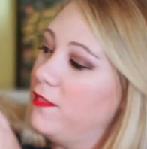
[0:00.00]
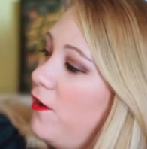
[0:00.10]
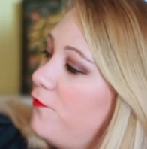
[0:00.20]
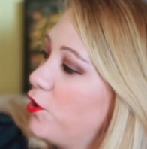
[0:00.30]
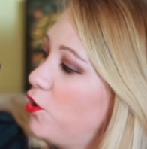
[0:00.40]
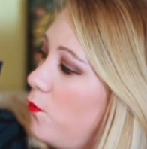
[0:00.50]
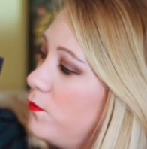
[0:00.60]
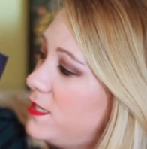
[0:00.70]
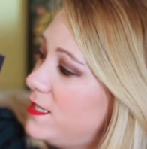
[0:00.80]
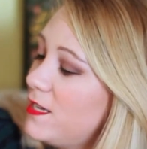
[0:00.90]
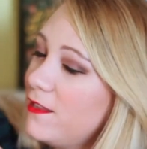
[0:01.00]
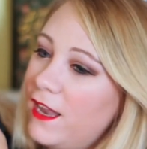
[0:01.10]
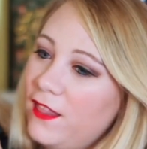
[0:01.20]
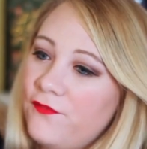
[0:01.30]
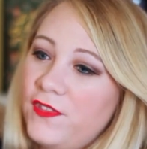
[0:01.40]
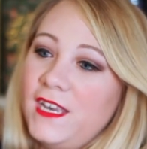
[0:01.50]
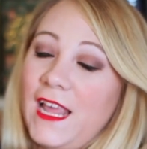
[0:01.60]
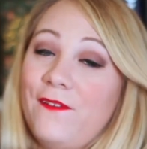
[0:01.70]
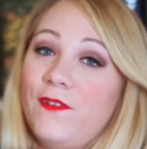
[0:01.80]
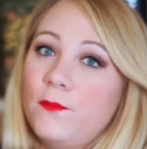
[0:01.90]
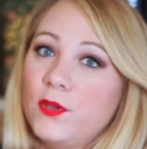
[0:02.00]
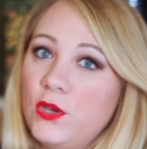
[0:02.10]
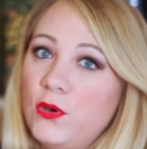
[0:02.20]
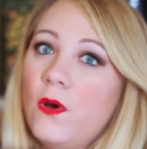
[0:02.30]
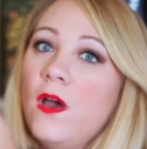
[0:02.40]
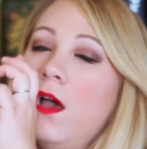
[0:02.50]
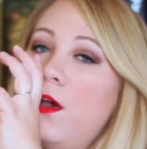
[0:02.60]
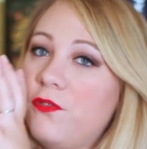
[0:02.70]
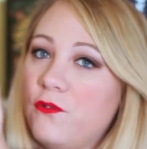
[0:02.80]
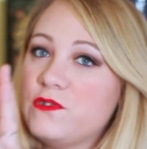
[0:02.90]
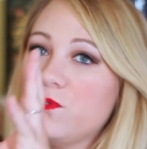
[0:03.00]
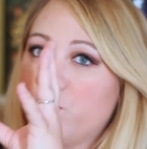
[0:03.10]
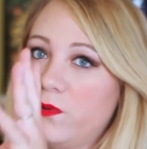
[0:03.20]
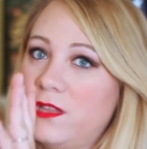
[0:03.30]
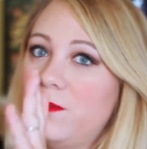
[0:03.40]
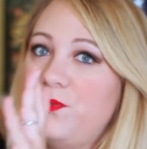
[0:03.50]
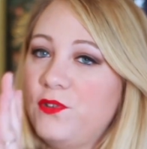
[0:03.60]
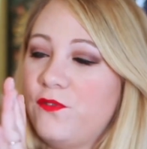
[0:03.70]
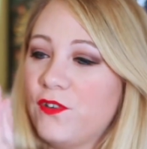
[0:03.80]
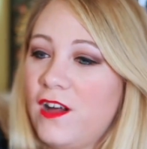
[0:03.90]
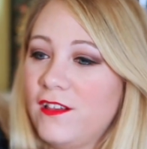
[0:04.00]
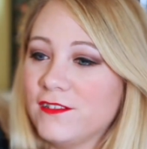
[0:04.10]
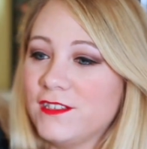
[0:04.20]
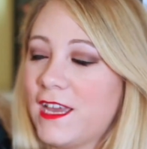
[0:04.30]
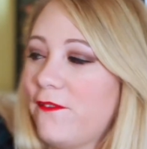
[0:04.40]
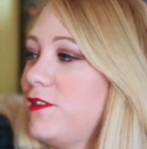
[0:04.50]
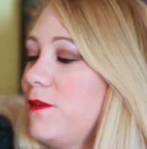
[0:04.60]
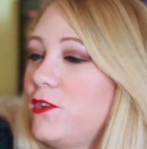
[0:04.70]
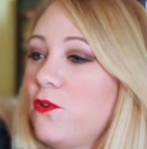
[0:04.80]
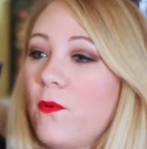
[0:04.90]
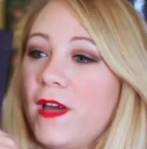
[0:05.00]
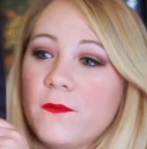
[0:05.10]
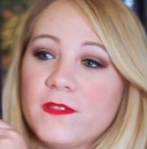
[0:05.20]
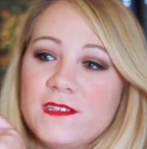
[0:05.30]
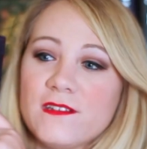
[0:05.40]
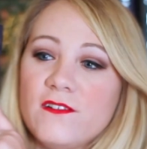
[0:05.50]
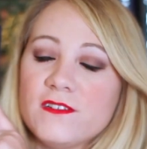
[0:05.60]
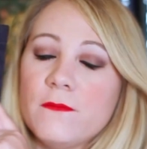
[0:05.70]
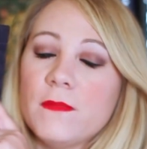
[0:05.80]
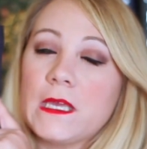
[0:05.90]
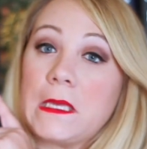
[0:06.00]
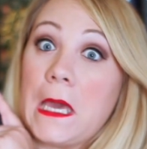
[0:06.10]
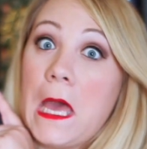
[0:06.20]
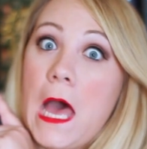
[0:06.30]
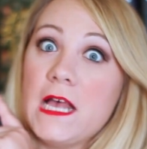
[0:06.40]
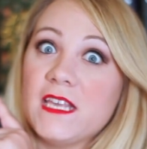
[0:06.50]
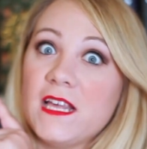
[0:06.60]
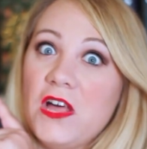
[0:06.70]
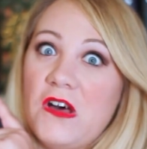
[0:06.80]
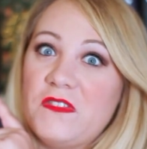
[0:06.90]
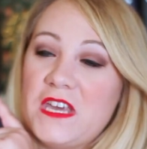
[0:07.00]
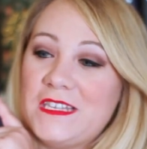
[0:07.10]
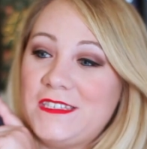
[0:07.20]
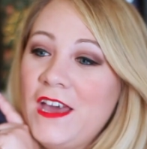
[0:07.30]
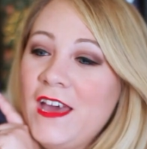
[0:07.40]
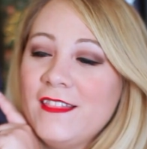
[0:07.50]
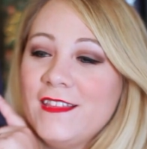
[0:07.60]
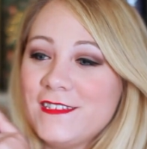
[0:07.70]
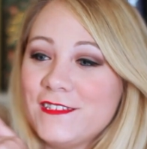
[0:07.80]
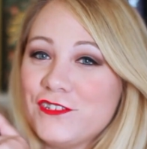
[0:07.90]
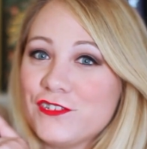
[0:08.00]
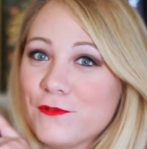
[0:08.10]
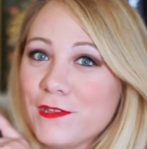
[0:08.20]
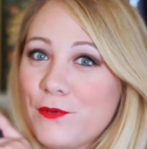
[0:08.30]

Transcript: love the gold detail and I love the navy blue. Those are really beautiful colors. Like, every time I do a wedding with these colors, I'm like, yes, I love these. This is just really